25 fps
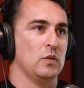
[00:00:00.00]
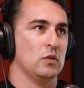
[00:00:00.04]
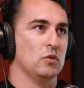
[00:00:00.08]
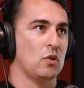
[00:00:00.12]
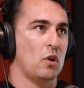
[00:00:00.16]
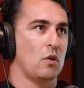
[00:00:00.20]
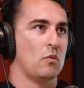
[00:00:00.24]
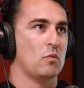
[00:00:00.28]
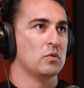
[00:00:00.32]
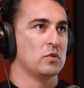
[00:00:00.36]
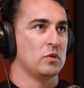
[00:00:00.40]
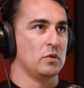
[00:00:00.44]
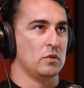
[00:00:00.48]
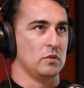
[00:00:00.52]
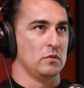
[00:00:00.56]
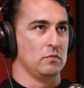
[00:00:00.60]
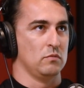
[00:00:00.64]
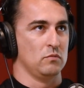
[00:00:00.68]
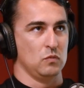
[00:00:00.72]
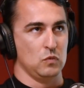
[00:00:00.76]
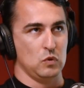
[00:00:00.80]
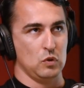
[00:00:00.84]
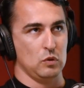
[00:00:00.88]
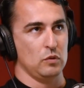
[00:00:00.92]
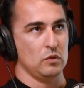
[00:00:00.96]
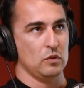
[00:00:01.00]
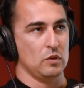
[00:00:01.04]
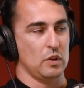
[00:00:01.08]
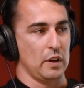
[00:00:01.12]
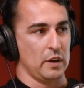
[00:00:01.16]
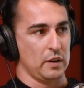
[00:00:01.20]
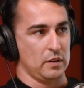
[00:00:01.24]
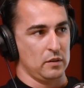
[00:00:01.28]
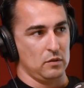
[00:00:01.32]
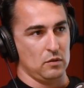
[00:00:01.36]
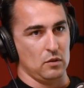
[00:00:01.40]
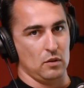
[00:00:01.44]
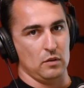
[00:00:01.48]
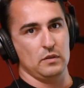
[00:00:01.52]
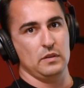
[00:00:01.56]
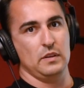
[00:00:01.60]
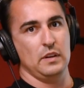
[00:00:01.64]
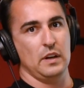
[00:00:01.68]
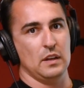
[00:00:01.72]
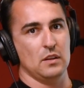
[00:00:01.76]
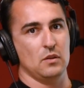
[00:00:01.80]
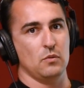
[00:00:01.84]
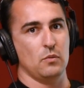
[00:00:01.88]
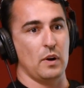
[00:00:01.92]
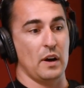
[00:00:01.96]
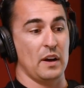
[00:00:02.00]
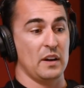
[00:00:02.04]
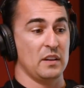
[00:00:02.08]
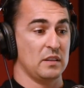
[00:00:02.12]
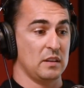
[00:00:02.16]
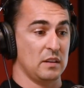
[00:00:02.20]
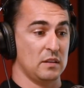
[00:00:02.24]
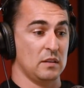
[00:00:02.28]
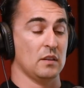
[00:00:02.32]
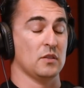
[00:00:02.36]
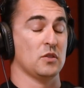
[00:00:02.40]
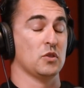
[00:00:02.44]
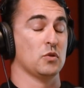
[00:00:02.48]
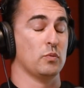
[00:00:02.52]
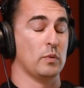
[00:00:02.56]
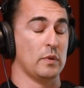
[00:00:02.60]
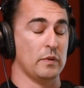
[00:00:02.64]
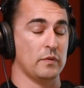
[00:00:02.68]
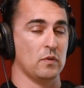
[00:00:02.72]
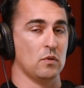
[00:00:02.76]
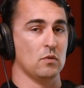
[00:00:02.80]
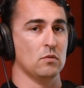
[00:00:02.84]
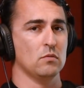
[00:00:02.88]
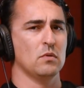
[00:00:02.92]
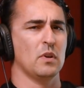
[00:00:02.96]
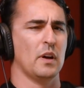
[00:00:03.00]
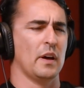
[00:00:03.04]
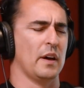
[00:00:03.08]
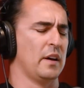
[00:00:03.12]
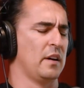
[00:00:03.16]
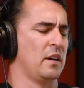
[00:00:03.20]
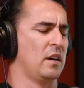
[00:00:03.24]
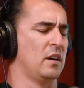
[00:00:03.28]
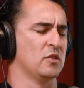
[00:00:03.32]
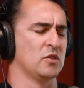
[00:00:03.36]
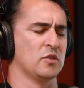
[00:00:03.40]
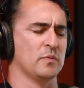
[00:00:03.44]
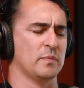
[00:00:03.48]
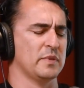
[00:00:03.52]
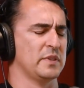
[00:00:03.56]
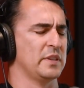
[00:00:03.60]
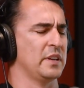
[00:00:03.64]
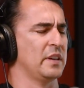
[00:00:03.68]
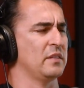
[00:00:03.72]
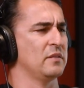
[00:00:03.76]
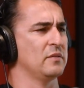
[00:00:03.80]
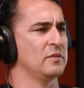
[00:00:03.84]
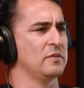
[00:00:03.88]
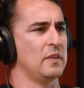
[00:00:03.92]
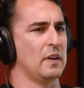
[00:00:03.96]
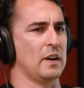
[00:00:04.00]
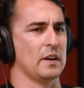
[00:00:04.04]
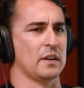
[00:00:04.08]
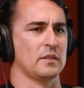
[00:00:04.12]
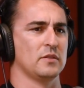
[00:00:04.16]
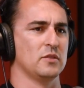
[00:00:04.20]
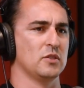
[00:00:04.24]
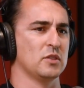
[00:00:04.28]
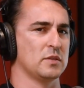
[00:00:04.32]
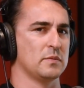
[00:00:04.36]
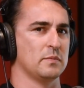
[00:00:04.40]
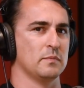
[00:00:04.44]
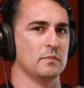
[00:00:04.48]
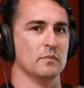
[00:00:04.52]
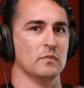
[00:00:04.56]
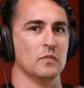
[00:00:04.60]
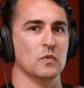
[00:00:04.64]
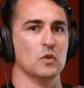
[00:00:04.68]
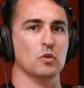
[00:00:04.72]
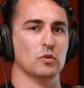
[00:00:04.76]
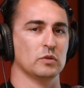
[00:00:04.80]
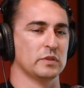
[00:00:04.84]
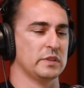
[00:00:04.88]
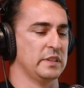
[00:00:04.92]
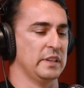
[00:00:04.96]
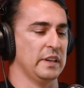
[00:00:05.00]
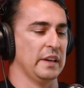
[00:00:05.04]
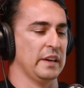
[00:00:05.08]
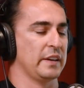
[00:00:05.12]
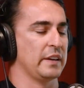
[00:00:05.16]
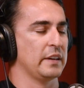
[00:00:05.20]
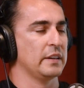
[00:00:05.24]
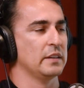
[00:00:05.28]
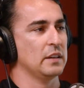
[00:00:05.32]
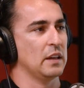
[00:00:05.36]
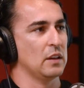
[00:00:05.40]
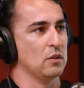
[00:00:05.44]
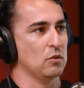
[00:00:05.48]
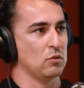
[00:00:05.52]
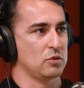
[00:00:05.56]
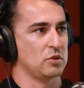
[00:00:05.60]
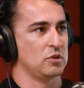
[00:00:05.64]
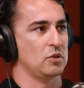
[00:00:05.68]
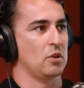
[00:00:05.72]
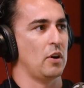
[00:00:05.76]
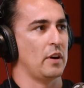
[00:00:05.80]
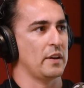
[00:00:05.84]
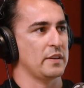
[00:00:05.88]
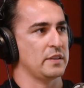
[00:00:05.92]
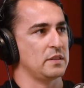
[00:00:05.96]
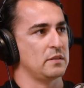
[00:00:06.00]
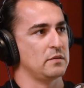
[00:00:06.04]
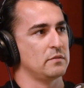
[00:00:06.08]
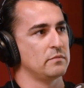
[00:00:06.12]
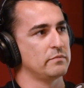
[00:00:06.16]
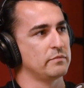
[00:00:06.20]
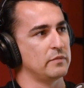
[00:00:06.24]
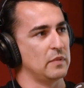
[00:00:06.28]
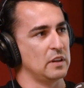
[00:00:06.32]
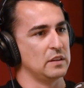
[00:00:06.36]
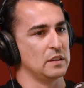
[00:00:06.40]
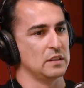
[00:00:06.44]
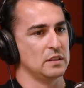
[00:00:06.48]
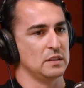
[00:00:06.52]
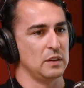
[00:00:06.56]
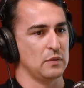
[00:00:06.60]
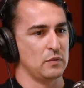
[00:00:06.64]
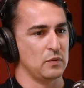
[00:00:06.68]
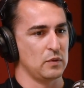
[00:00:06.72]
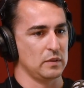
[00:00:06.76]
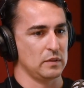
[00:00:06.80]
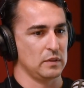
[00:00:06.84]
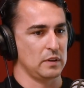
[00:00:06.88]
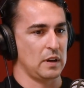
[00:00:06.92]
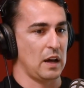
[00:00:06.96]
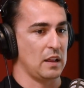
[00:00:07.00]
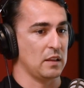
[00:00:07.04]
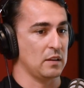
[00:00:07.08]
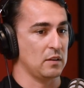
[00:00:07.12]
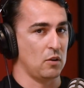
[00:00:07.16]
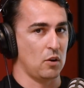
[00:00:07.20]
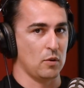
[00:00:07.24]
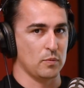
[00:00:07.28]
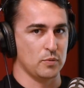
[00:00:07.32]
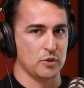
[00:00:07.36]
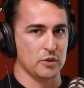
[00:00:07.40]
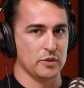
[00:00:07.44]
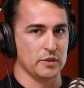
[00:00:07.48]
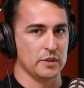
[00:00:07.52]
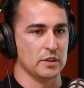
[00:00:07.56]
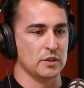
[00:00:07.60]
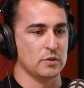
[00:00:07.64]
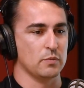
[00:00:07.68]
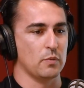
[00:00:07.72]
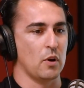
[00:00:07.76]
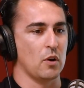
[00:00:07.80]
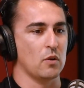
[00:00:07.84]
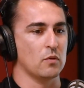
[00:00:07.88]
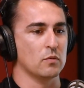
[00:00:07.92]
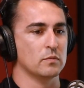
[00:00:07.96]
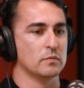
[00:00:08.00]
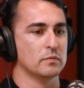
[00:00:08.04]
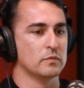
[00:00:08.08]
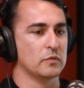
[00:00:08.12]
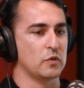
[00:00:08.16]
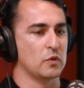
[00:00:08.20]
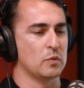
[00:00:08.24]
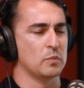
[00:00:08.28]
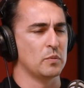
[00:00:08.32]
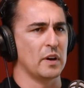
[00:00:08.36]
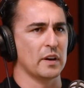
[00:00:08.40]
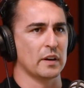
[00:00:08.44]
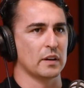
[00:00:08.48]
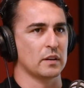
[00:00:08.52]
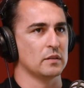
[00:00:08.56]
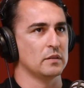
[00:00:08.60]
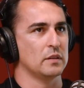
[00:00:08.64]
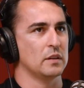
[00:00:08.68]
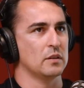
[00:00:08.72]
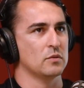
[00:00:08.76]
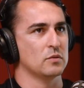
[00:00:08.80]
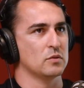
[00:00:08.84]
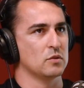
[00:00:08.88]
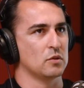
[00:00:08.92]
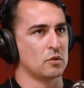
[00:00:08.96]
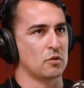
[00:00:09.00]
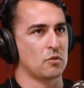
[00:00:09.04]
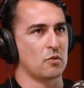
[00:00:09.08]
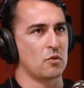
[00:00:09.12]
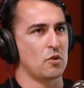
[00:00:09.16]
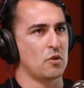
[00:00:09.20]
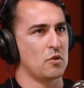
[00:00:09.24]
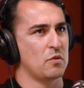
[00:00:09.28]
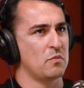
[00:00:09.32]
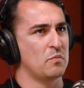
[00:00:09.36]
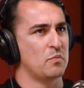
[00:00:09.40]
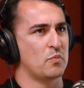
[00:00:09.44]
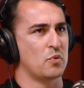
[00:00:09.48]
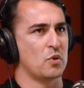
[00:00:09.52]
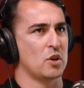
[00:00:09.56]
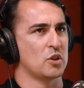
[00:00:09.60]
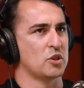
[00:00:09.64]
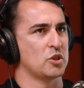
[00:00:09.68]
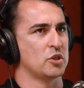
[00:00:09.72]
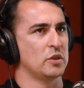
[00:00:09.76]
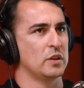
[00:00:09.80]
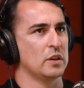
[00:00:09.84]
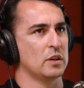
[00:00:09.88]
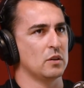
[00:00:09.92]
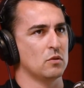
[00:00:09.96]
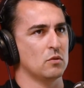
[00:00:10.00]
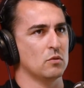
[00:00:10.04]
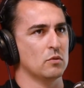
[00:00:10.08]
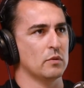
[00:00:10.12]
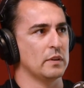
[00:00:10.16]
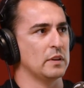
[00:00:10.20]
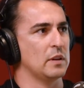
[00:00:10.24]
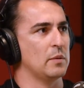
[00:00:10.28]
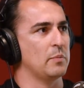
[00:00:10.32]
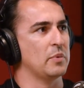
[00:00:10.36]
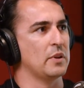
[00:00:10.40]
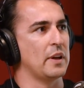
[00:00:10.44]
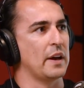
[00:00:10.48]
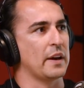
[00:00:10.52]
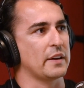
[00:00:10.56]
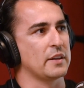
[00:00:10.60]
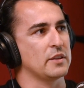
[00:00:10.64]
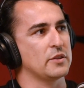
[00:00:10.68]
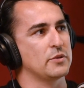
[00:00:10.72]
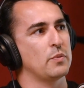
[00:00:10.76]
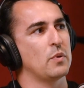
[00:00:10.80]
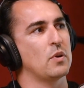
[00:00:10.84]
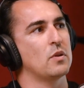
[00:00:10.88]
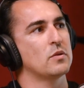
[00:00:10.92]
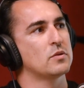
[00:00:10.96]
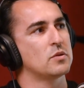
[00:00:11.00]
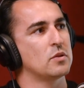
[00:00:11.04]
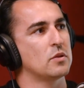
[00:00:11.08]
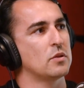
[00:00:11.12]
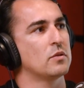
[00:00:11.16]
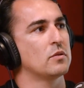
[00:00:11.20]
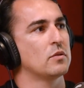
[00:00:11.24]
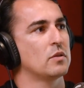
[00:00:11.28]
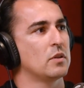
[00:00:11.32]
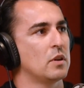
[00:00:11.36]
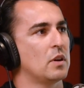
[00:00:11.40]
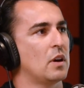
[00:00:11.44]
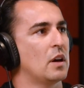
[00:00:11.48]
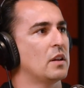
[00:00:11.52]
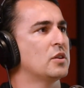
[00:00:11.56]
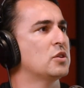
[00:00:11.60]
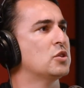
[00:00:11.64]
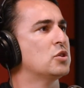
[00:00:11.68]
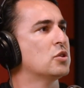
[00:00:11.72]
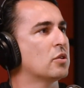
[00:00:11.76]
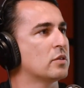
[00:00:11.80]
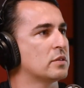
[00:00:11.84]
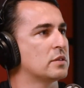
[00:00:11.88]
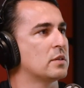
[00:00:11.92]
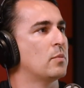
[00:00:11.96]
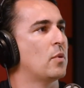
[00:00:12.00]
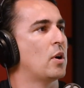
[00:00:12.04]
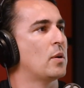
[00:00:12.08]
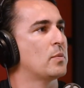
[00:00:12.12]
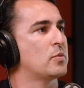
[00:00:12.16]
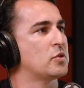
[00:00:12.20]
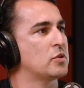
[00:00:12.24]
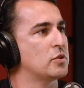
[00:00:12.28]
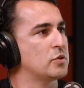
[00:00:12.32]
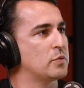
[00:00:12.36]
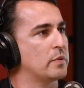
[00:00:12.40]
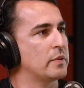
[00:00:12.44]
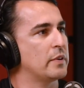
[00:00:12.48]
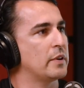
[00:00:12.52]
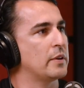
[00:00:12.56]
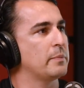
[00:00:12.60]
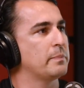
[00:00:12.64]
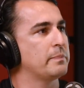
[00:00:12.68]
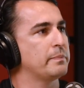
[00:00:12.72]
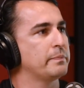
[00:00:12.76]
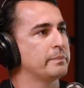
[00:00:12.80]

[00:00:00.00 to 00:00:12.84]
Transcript: If you don't want to do like, you know, the other way, then a swivel, 100%. Fuck, just looks sick. It looks nice. And there's different color options as well. From like, there was a chrome, brushed nickel, and a black as well. So at least you got some options with it.